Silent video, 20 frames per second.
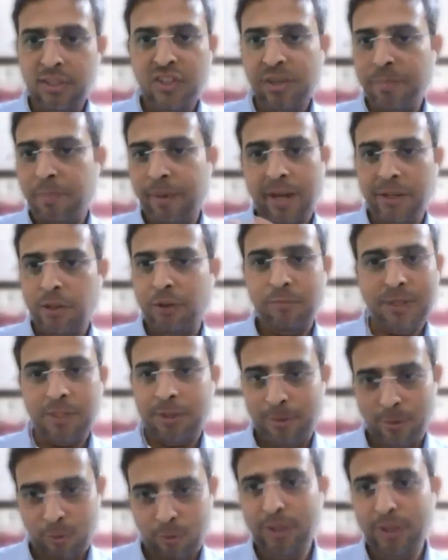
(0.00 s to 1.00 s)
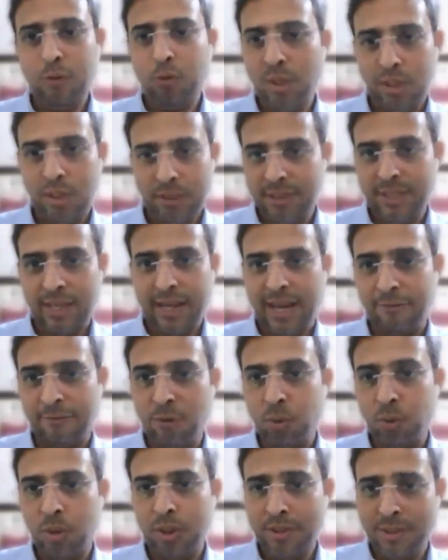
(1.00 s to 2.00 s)
In Japan, you must be knowing noodles. They
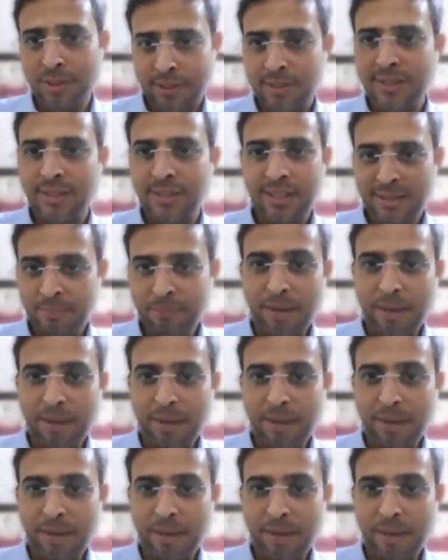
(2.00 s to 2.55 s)
have noodles,